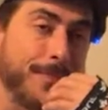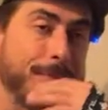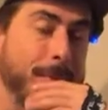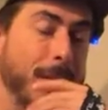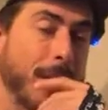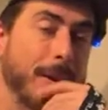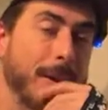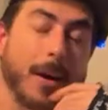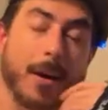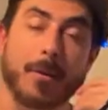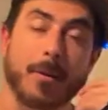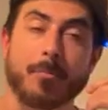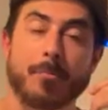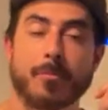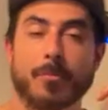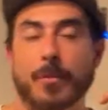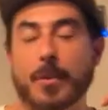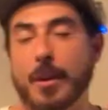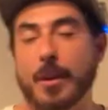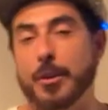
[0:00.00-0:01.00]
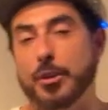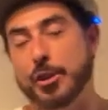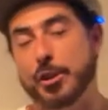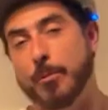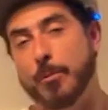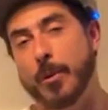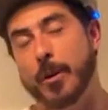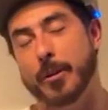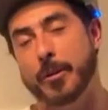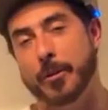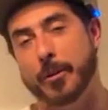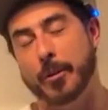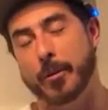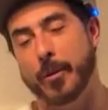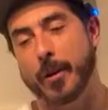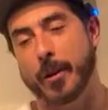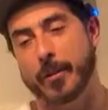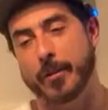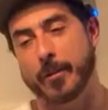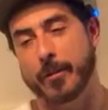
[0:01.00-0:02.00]
yeah, and she won.
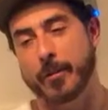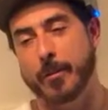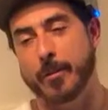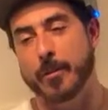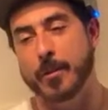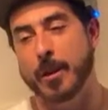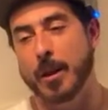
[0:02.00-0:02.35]
Congrats. So